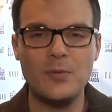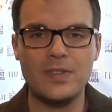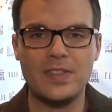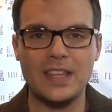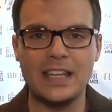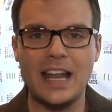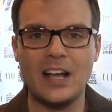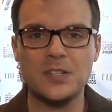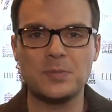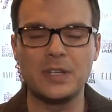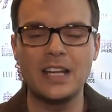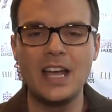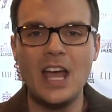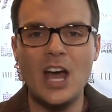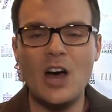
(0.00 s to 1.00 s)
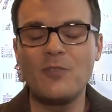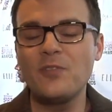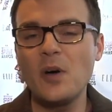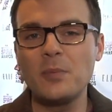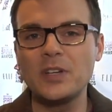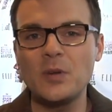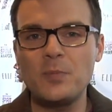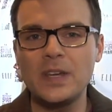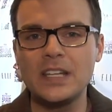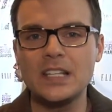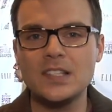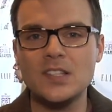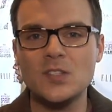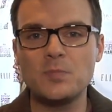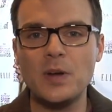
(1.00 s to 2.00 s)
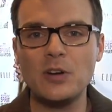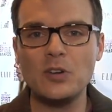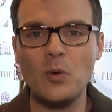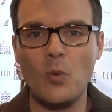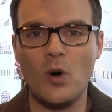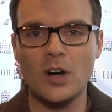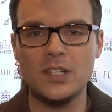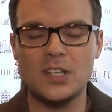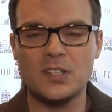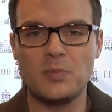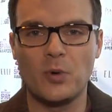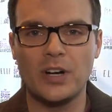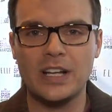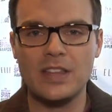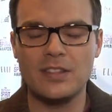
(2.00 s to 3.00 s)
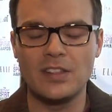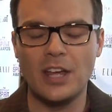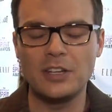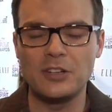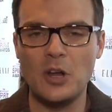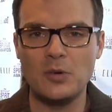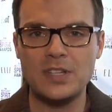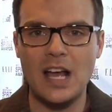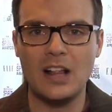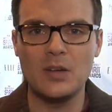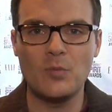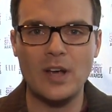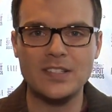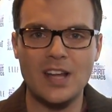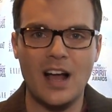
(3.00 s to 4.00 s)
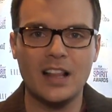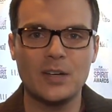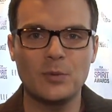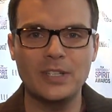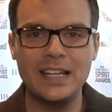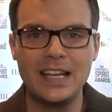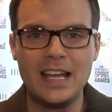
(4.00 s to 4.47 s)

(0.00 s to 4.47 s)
with the announcement of Film Independent Spirit Awards this morning at the London Hotel in West Hollywood.